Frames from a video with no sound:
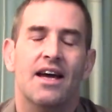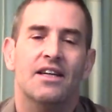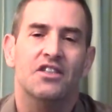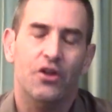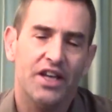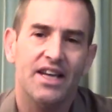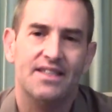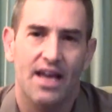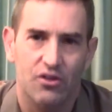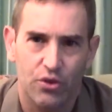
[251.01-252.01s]
So to get
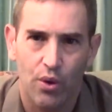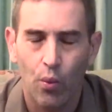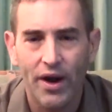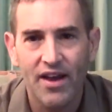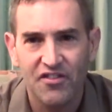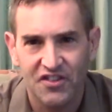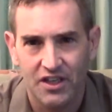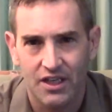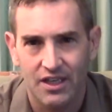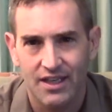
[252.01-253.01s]
down to it, what I've
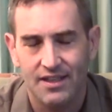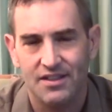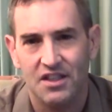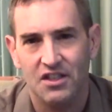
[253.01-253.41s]
seen is